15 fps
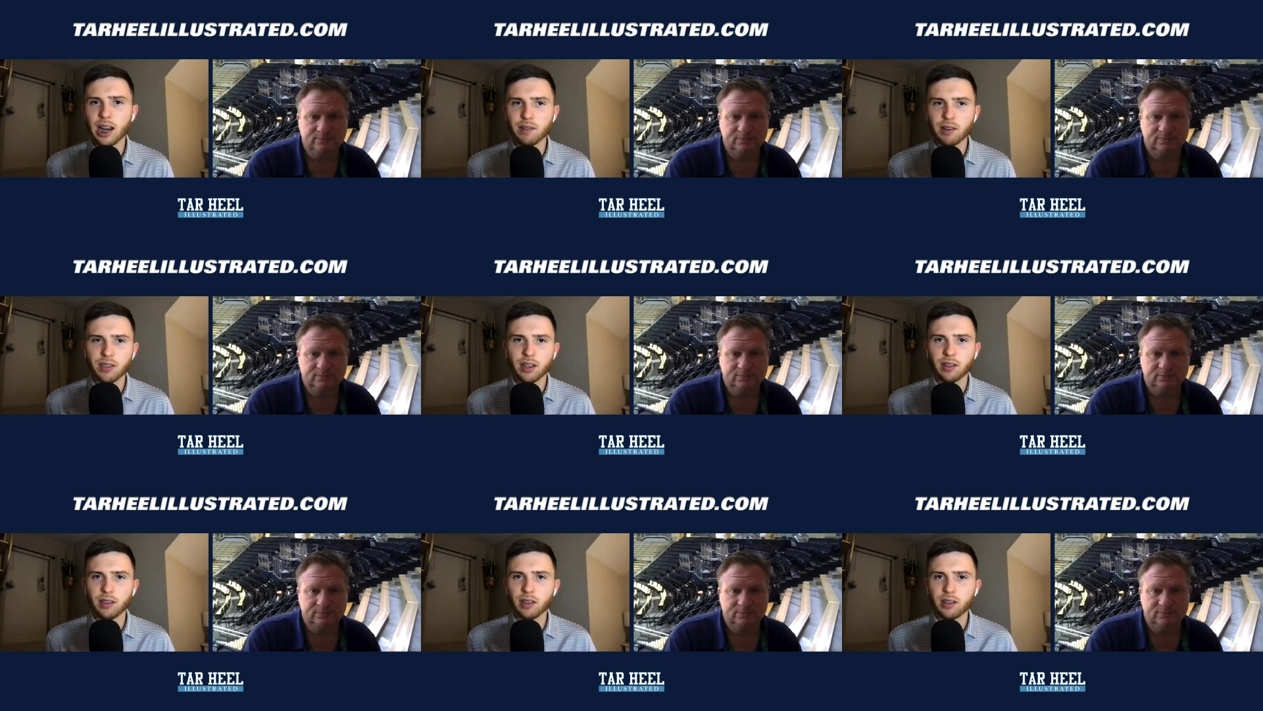
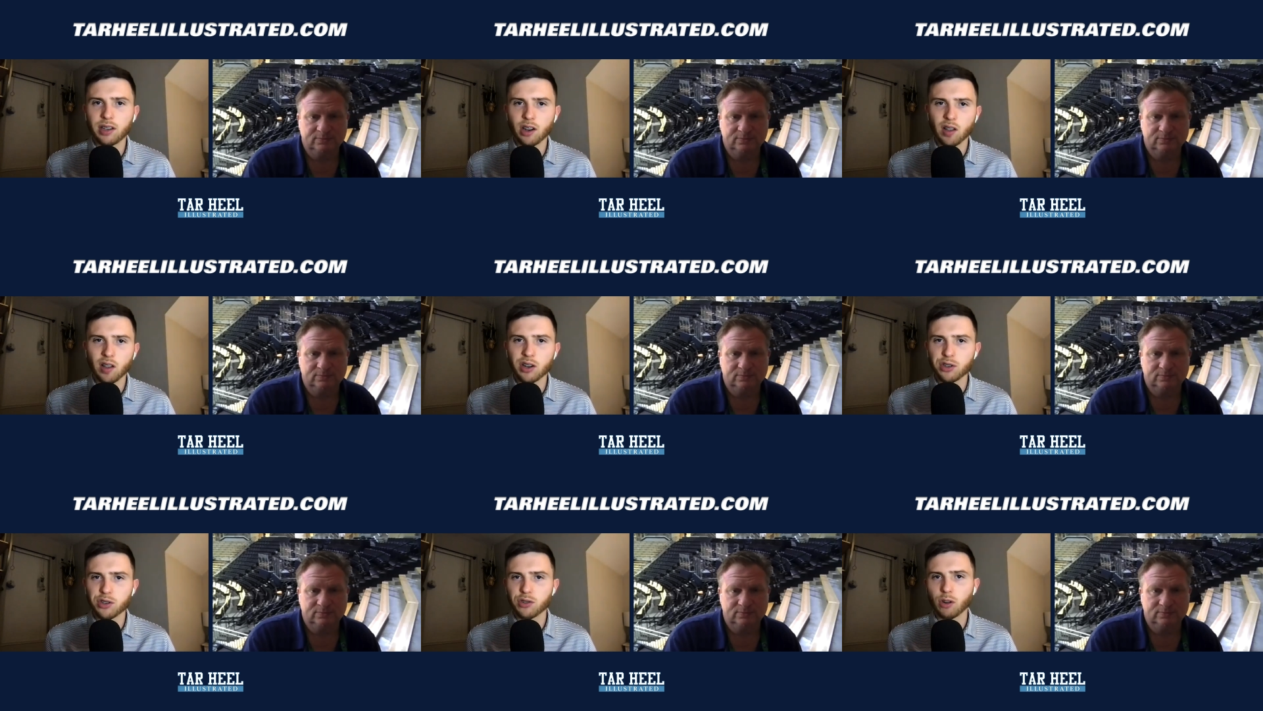Speaker 1: Everything that
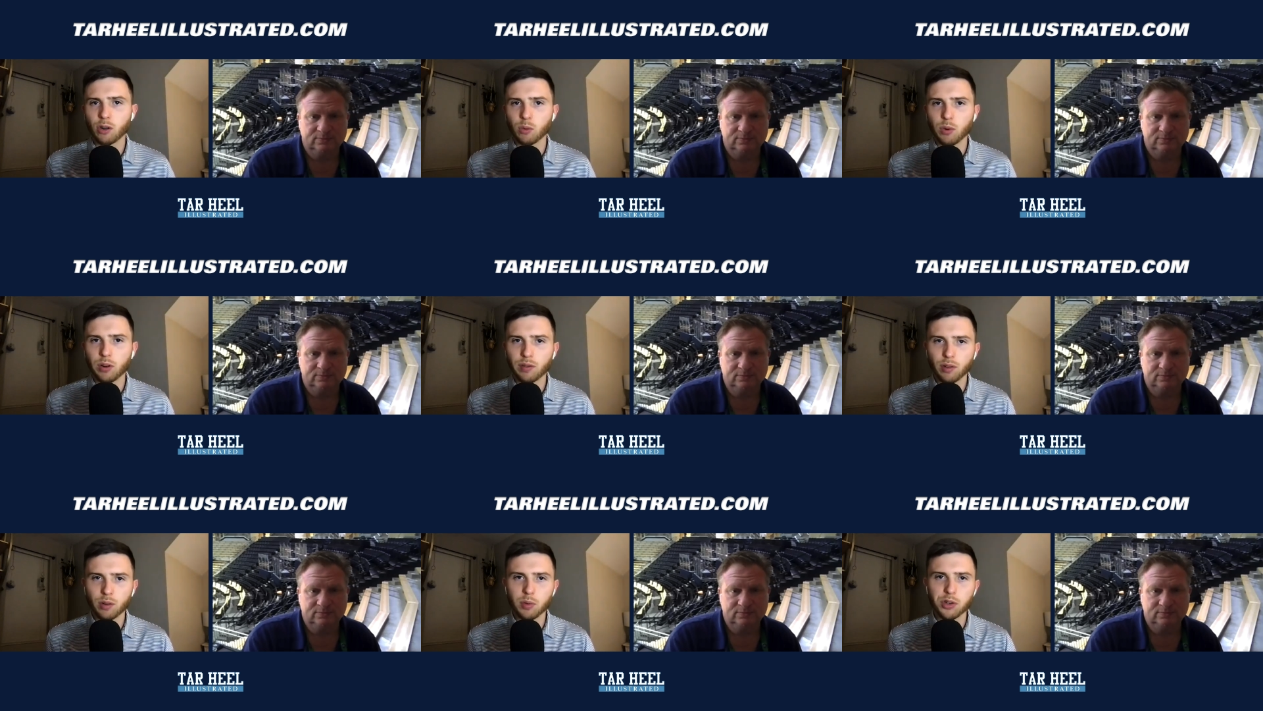Carolina struggled
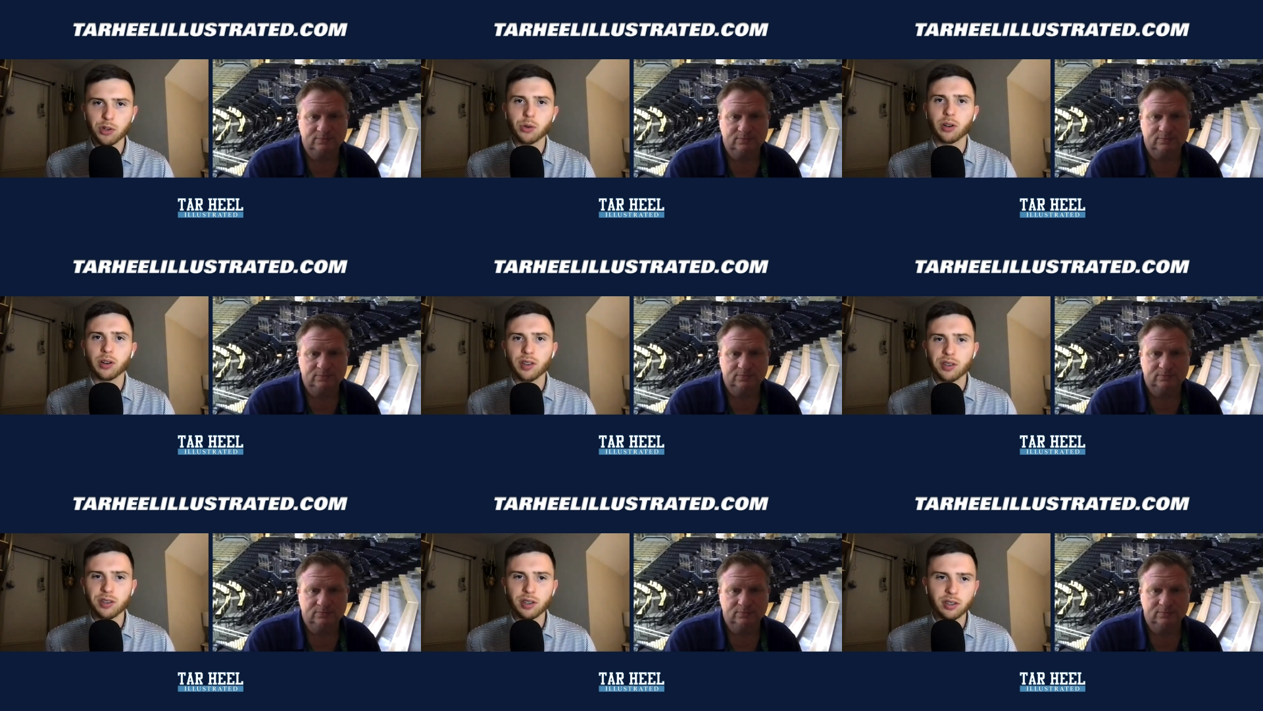with for a majority of
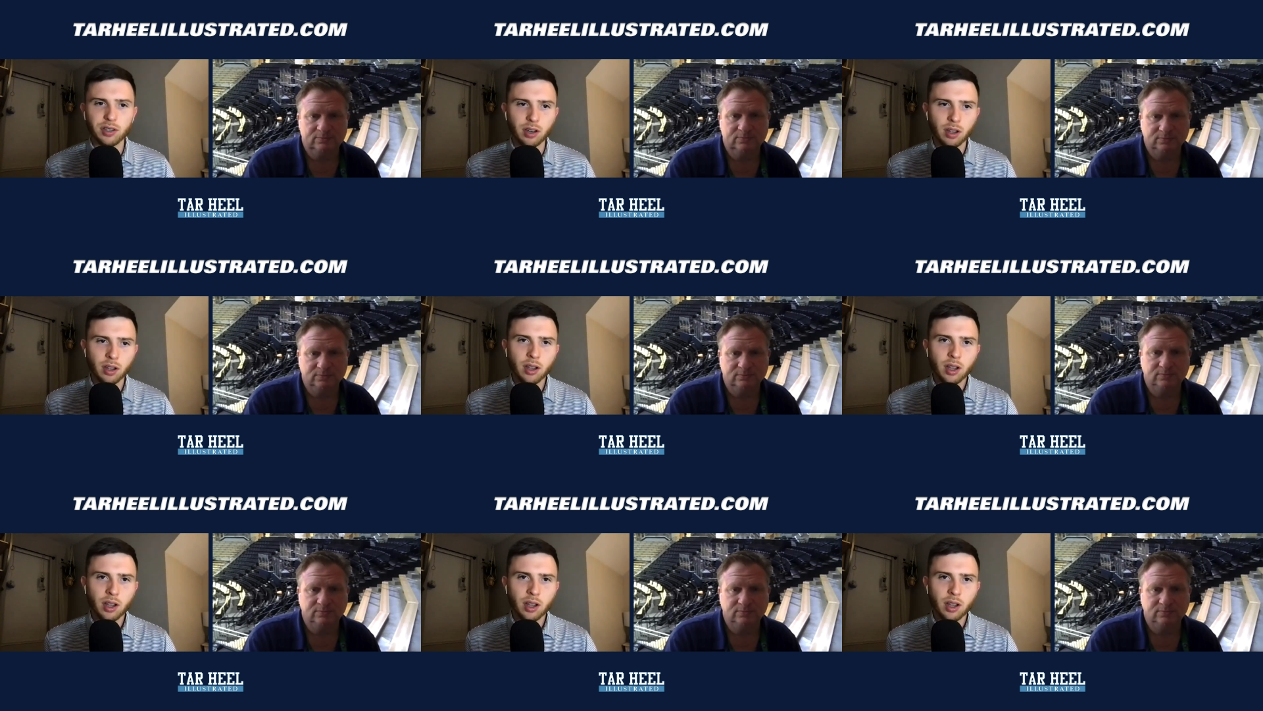the season,